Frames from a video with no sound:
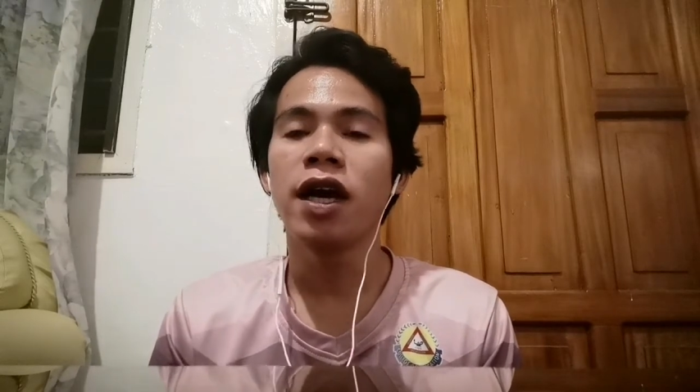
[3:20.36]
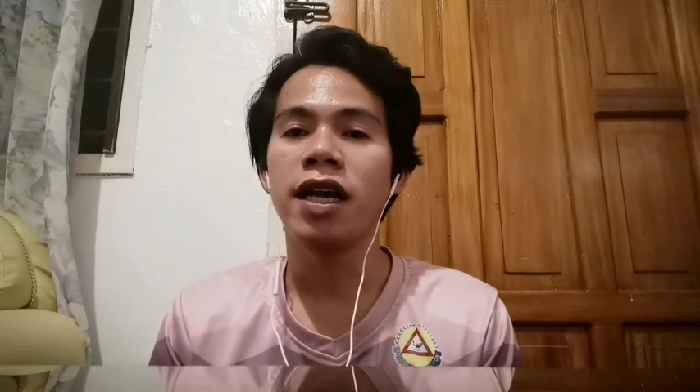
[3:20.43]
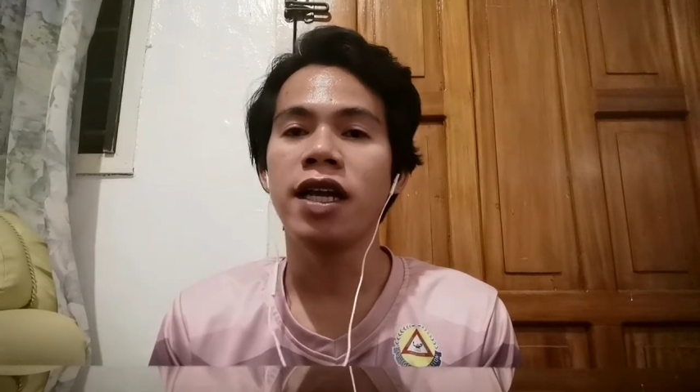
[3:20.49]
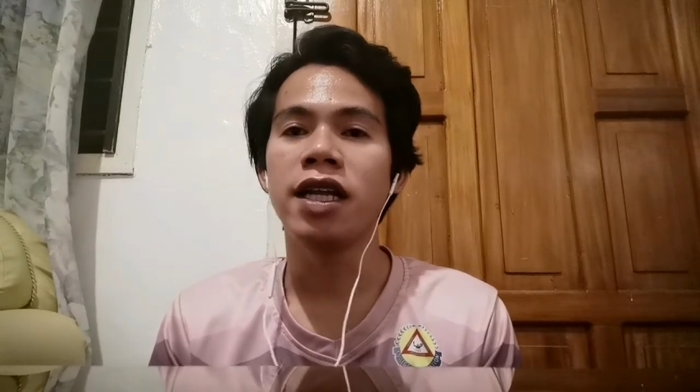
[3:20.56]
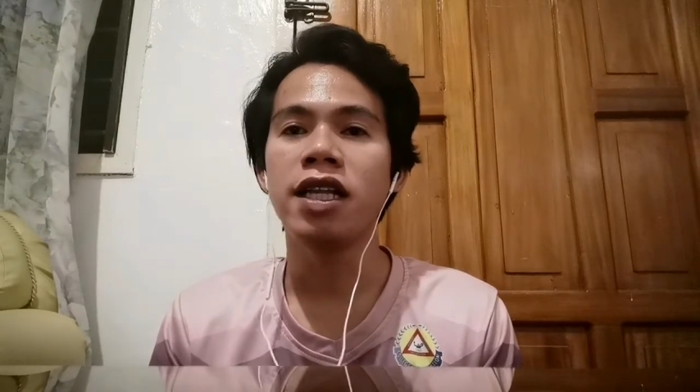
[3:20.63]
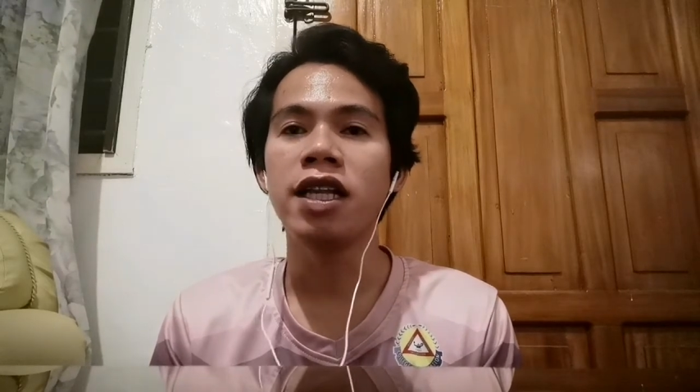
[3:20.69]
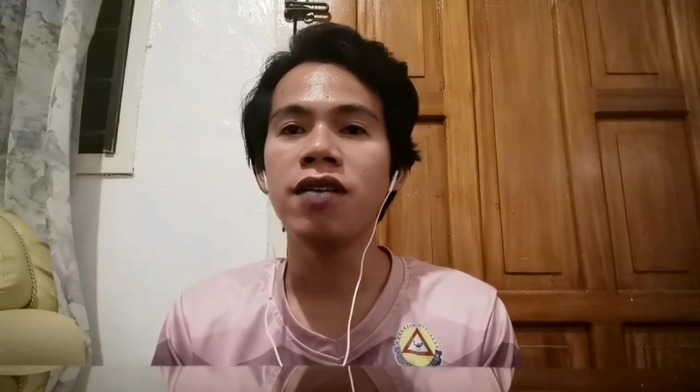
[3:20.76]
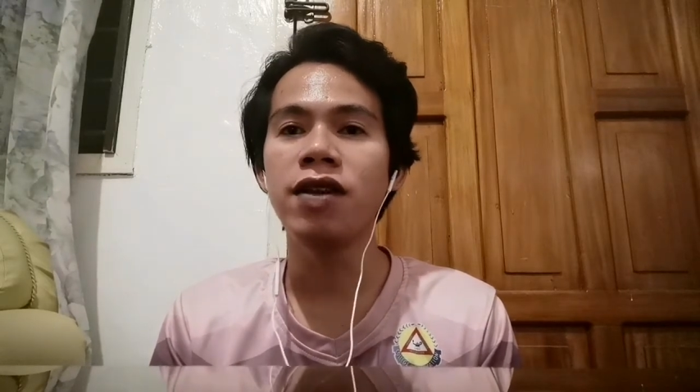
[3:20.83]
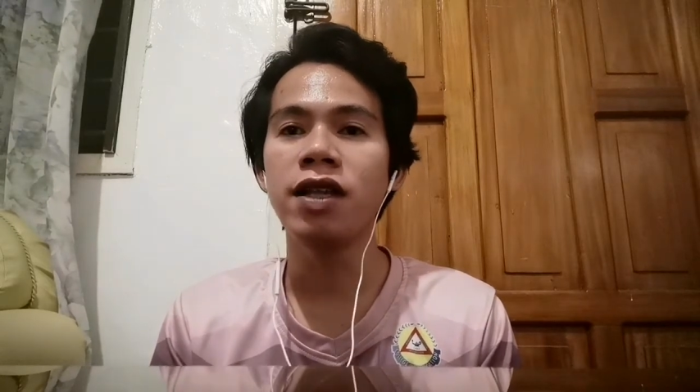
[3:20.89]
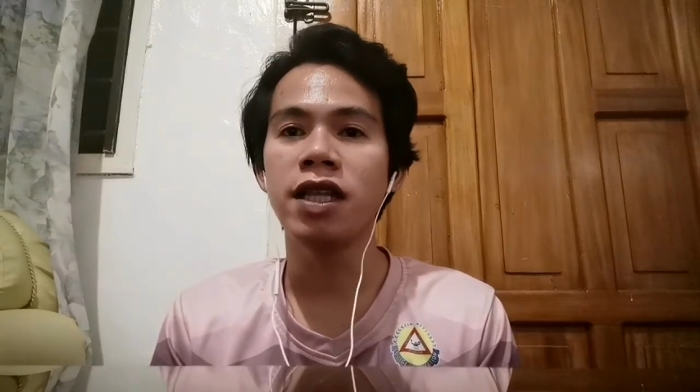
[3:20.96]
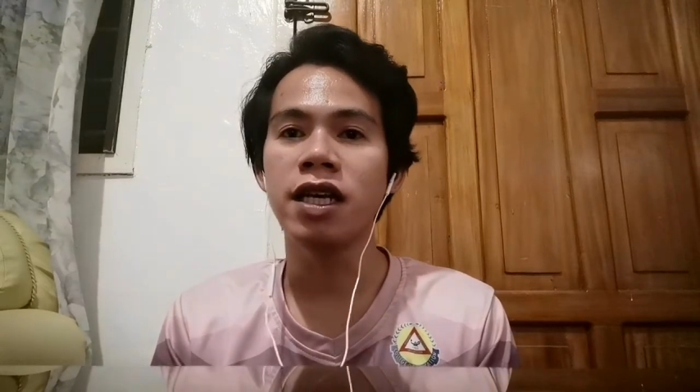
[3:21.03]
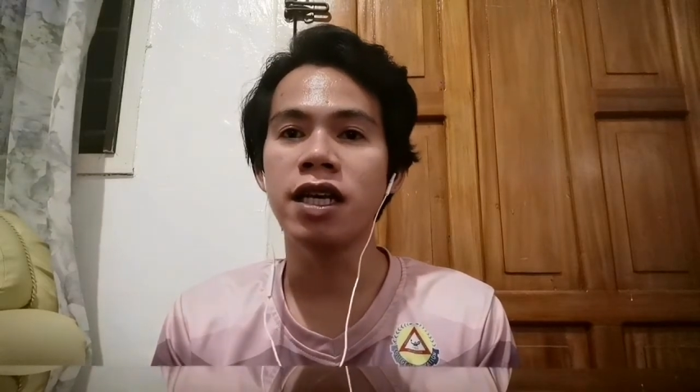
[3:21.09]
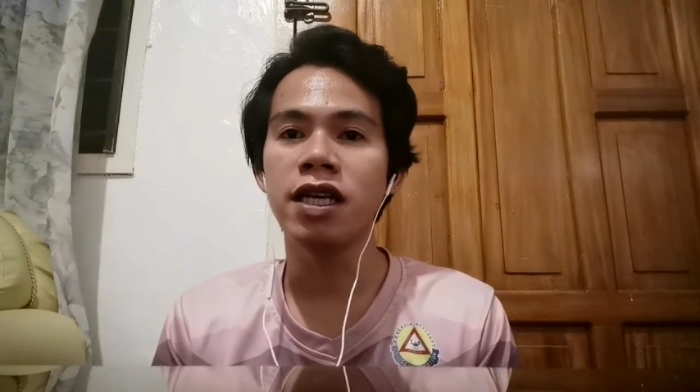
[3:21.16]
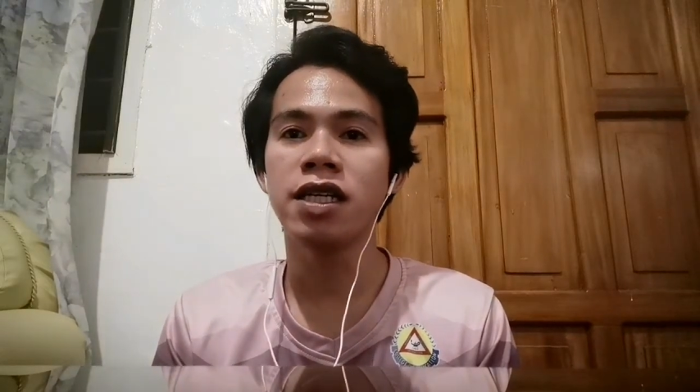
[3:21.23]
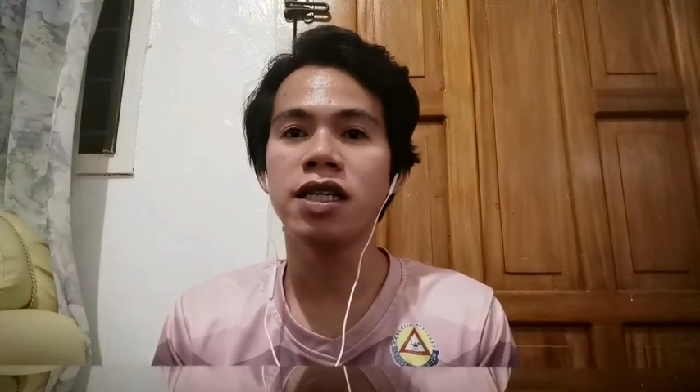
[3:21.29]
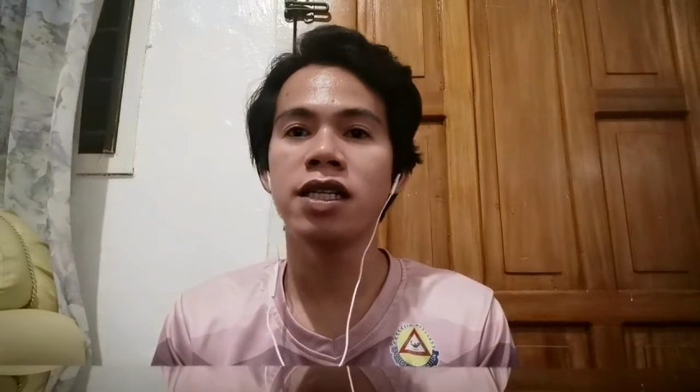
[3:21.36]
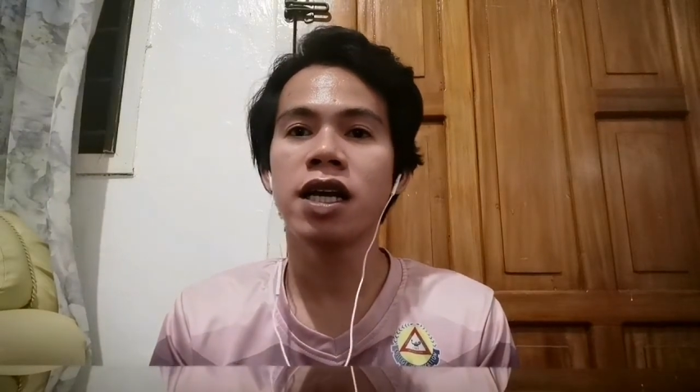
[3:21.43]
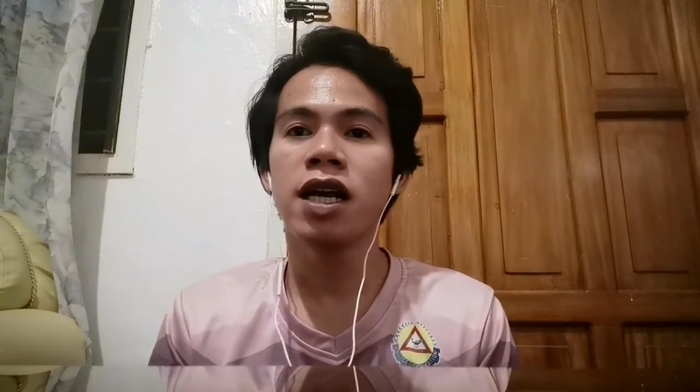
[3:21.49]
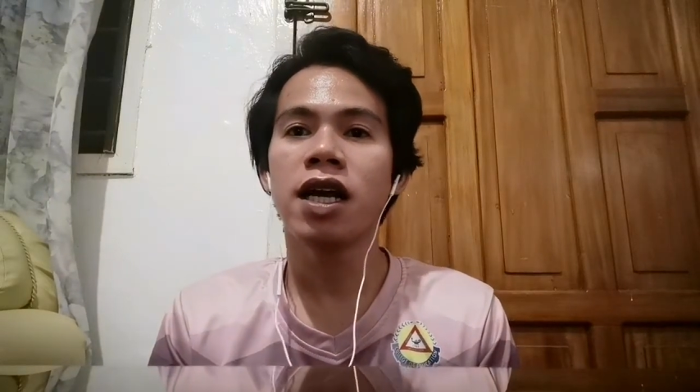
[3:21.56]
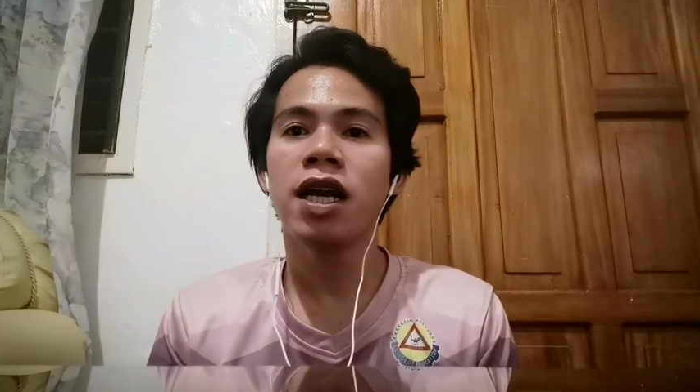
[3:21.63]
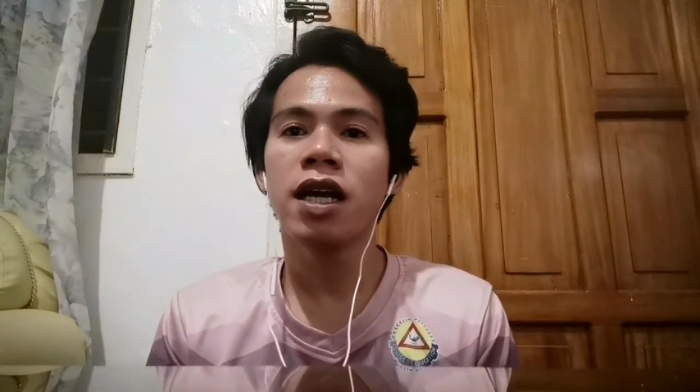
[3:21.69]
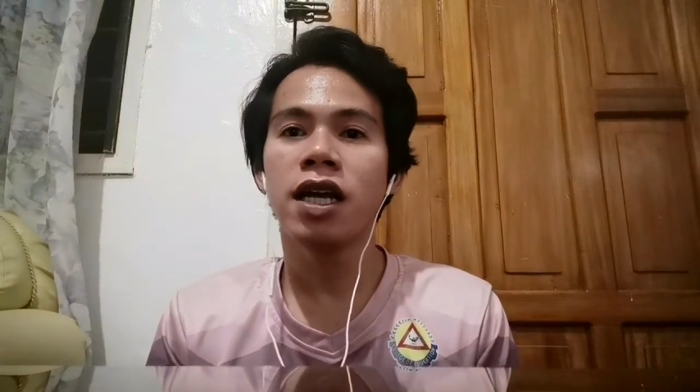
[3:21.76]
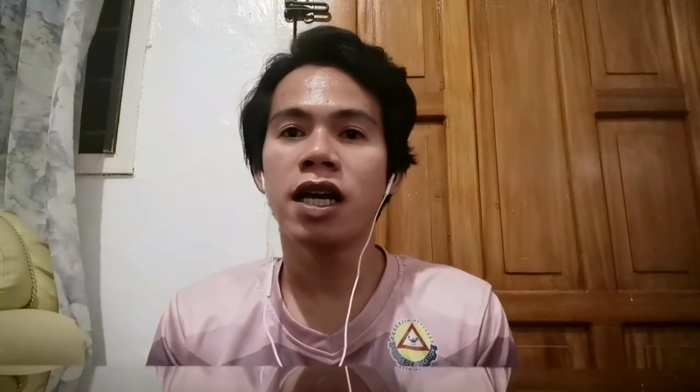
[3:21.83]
and activities